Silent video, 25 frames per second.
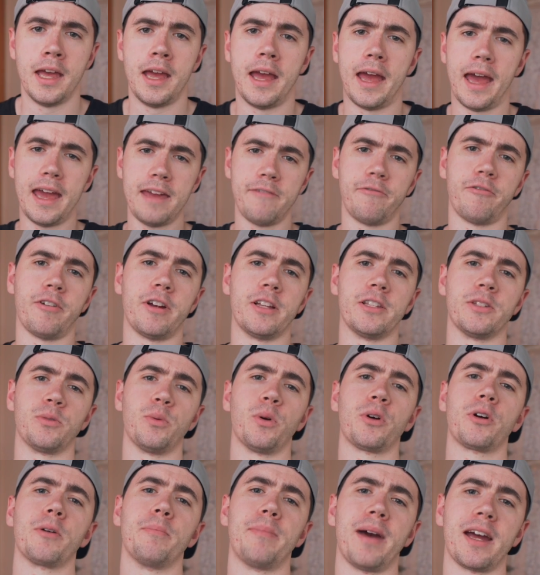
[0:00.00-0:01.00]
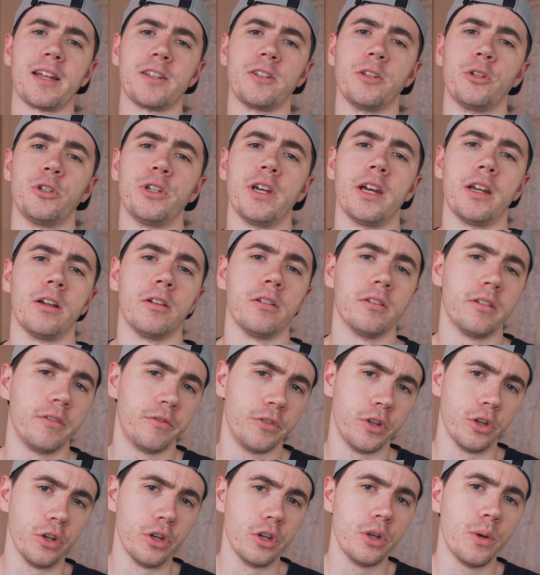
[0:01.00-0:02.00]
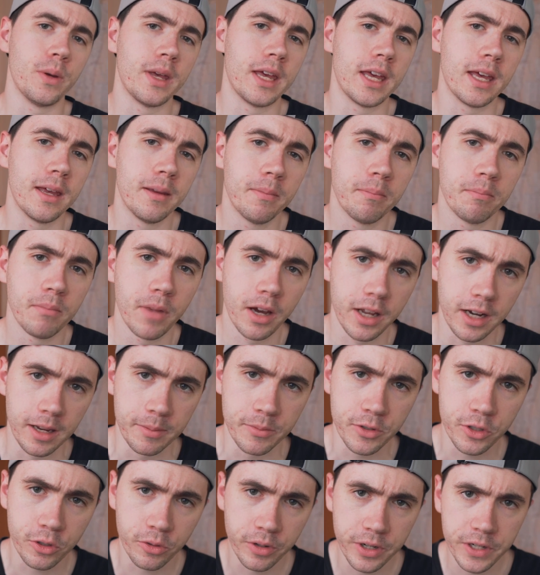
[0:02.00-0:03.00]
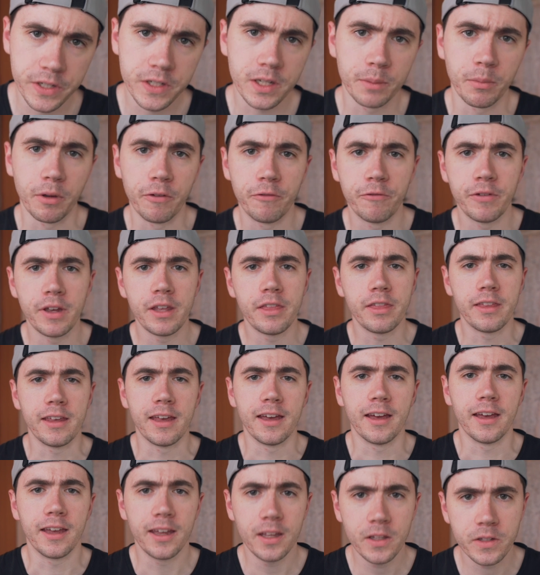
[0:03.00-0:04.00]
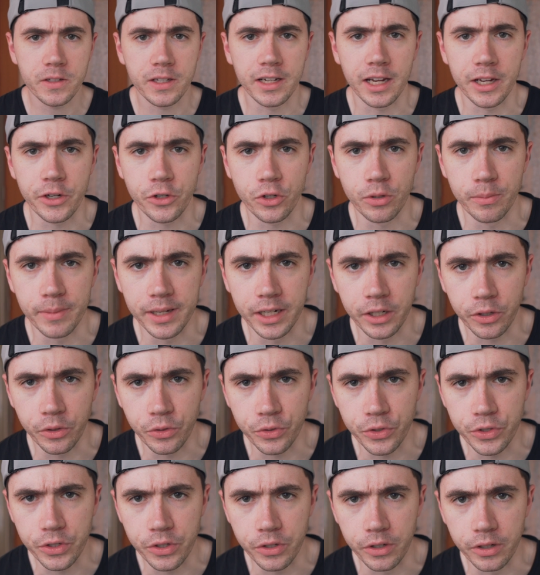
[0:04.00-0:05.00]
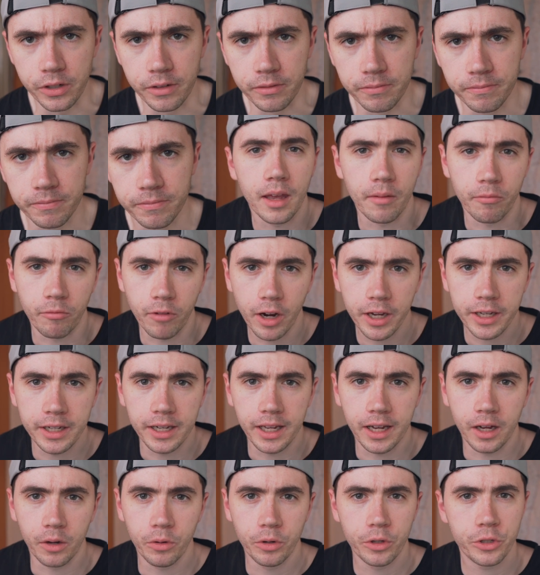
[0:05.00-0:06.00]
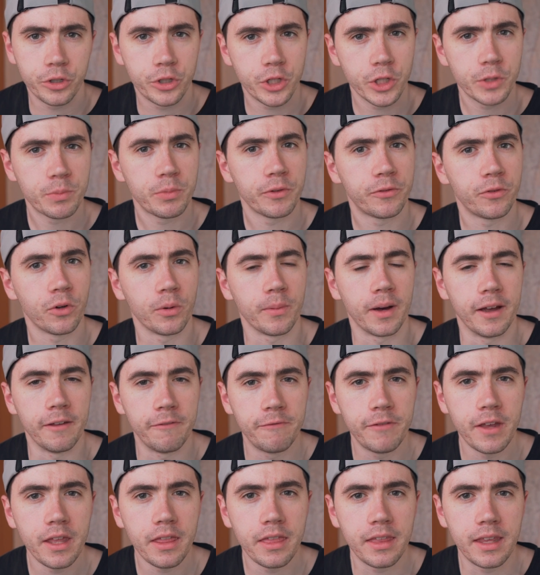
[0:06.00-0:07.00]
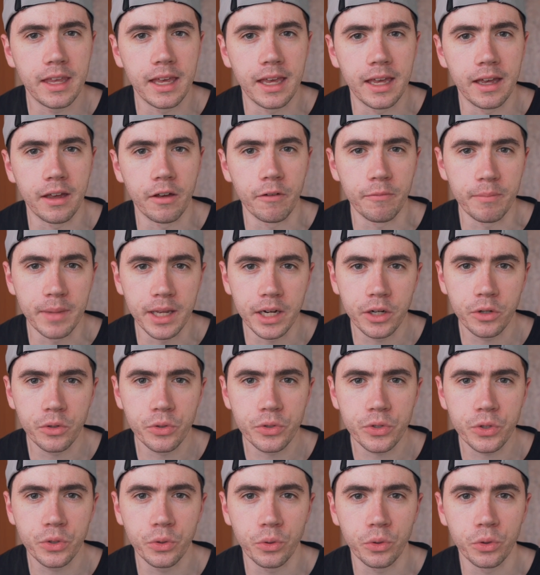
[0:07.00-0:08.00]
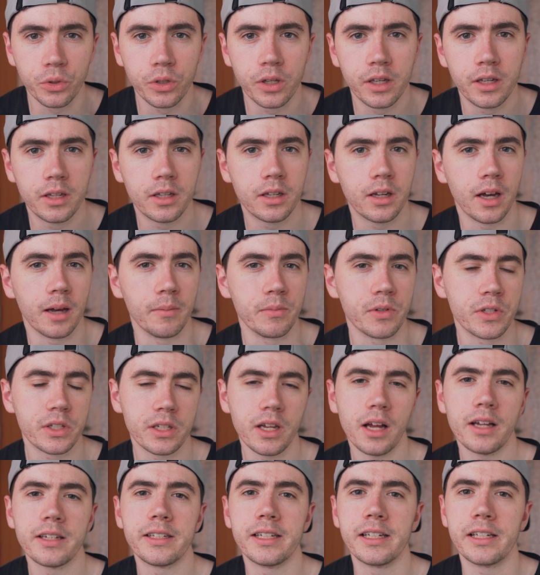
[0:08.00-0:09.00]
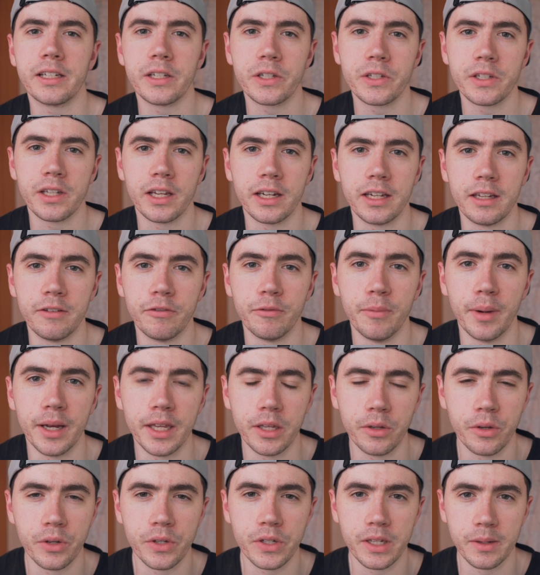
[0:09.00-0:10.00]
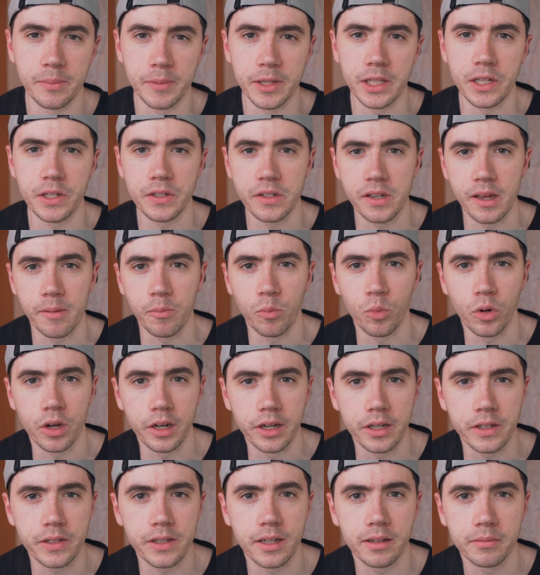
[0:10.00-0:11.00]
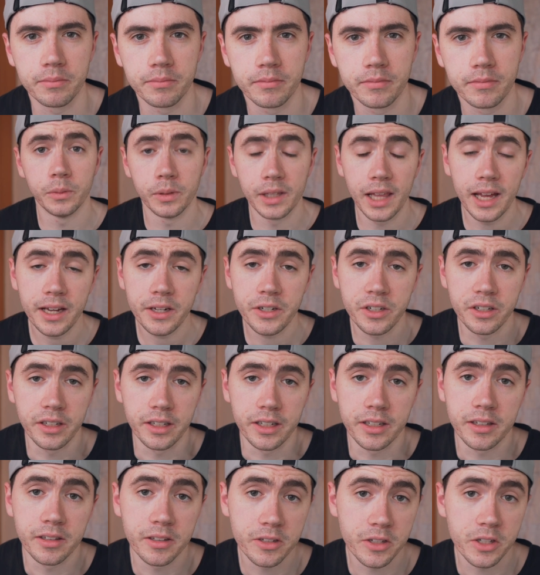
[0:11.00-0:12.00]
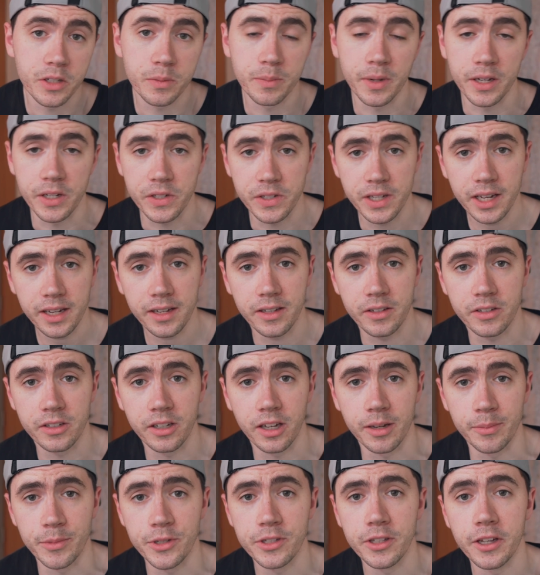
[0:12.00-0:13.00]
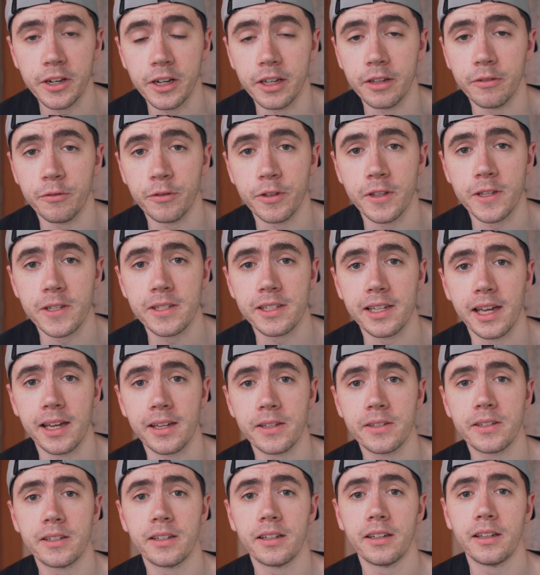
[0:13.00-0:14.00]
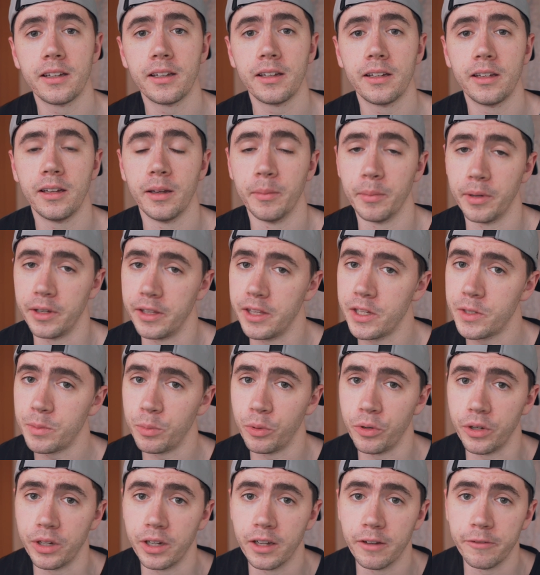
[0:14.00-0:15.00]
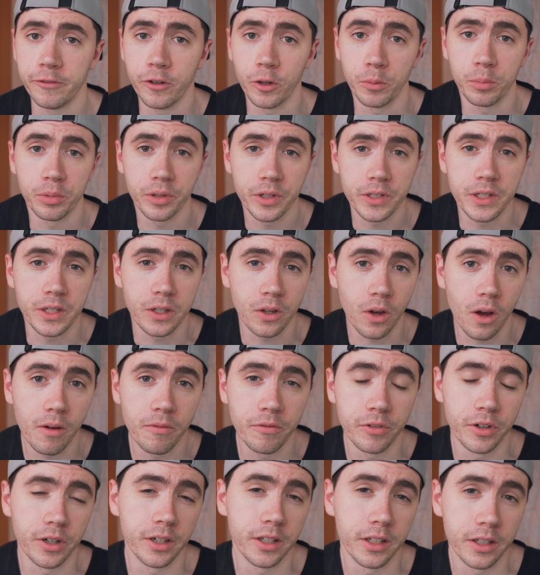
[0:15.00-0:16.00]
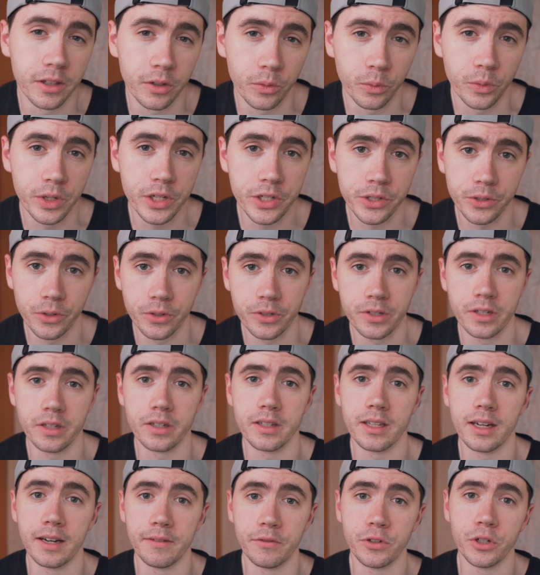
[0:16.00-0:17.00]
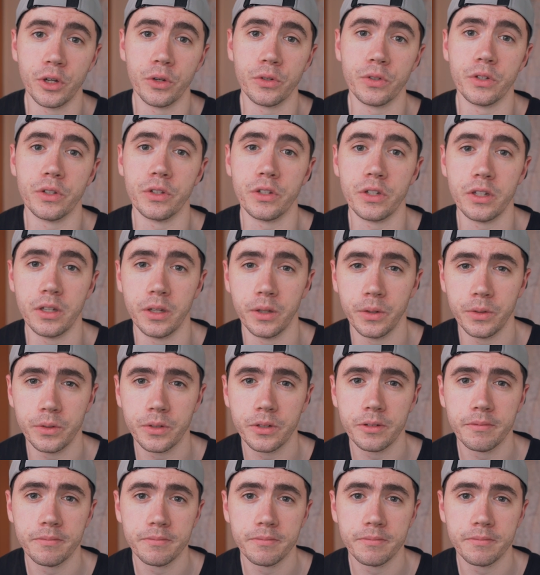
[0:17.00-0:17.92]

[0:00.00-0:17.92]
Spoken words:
Hey friends, welcome back to the channel. If you're new here, my name's Chris, I'm a 5th year international medical student, and right now, just before my 5th year of medical school, I'm starting to study for my Usmle Step 1 exam. Well actually, this is my 2nd time studying for this test, and by this point I feel pretty confident in the resources that I've chosen to use.